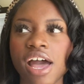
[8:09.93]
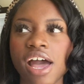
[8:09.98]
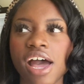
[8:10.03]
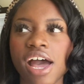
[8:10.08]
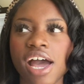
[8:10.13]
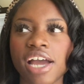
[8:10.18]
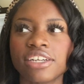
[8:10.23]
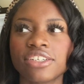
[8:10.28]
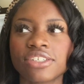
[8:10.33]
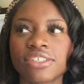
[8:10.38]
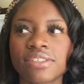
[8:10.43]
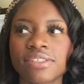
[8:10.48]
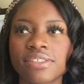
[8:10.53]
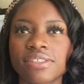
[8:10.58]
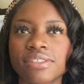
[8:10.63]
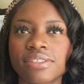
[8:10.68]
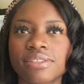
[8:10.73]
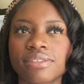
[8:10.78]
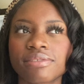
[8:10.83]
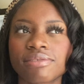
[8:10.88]
I
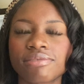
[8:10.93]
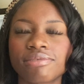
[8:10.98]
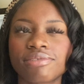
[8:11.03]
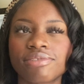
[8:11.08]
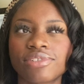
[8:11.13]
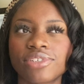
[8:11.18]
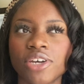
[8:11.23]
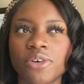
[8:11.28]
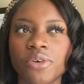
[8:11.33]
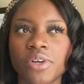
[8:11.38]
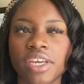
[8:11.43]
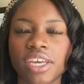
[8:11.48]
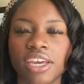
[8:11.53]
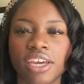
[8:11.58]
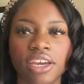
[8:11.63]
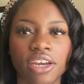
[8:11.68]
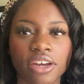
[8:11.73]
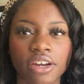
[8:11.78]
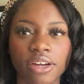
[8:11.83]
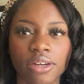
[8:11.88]
just don't
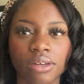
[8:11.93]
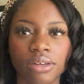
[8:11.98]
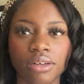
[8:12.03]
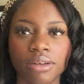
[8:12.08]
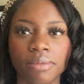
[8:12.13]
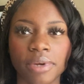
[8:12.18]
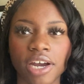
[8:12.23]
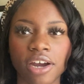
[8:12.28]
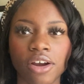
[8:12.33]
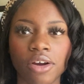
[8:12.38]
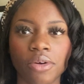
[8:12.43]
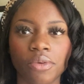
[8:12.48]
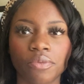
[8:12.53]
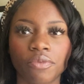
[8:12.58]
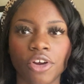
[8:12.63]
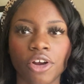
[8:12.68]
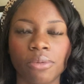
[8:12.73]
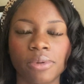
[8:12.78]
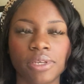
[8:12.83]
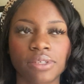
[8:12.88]
care about
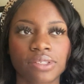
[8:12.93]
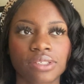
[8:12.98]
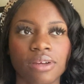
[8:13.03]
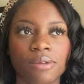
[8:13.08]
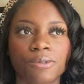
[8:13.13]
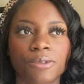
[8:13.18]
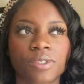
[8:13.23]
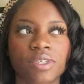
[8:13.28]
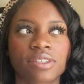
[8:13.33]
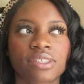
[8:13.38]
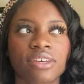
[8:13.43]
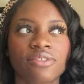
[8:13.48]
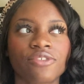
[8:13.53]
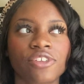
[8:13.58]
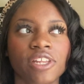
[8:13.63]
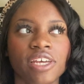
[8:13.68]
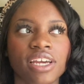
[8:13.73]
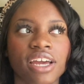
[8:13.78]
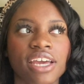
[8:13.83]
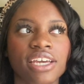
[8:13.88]
romance novels because I
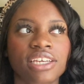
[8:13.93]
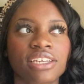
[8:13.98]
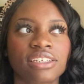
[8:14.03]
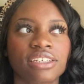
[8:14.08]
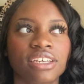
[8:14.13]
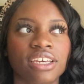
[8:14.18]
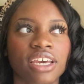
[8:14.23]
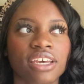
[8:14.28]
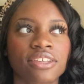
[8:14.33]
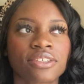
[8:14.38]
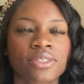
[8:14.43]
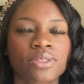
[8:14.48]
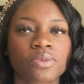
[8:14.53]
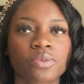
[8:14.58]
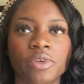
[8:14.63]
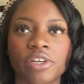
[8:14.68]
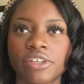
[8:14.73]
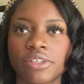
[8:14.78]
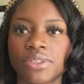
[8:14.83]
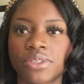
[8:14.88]
feel like I can guess
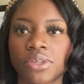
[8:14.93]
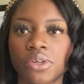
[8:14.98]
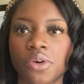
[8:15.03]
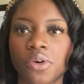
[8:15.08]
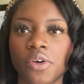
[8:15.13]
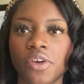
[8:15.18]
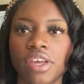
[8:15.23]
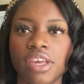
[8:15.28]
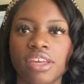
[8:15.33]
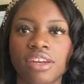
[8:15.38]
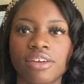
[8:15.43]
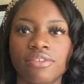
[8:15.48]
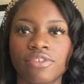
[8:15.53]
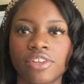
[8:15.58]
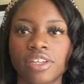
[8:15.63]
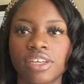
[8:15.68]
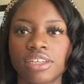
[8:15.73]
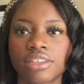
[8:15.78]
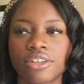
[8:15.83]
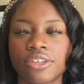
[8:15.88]
where it's going, and I
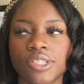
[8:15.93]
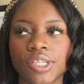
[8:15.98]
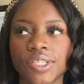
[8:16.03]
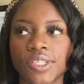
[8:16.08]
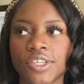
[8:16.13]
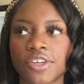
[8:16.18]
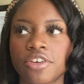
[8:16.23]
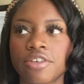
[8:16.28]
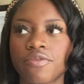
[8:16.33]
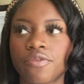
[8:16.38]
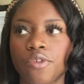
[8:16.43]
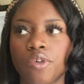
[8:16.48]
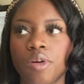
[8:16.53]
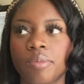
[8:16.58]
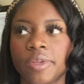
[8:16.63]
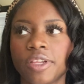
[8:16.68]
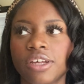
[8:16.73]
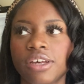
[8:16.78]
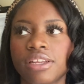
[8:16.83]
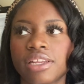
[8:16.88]
feel like there's a certain
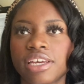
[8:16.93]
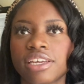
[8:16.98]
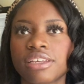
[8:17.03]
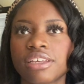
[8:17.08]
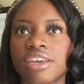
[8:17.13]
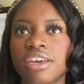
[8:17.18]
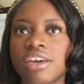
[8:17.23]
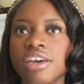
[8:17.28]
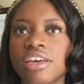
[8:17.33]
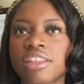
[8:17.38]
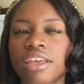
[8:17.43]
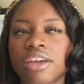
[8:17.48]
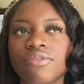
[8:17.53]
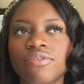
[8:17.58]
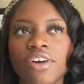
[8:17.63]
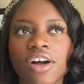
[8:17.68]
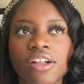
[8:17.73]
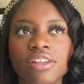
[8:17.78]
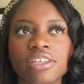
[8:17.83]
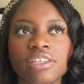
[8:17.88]
formula, like they
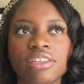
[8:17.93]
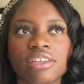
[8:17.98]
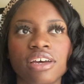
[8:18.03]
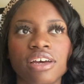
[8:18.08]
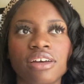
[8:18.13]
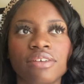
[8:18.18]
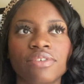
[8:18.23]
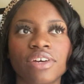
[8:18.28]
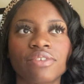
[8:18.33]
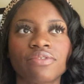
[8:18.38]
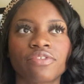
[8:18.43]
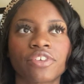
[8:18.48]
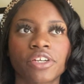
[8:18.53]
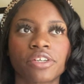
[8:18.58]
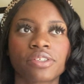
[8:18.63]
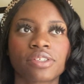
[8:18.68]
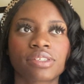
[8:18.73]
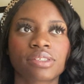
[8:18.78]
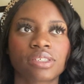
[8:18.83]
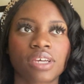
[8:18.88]
fall in love at
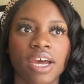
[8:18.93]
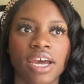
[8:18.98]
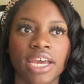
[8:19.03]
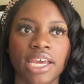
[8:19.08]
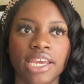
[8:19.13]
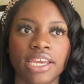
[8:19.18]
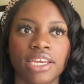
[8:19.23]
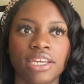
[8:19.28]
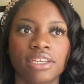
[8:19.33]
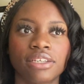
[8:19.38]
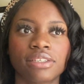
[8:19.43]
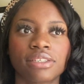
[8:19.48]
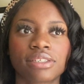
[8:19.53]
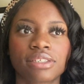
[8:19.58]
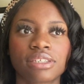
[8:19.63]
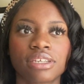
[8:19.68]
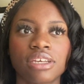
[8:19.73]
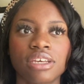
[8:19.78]
first sight,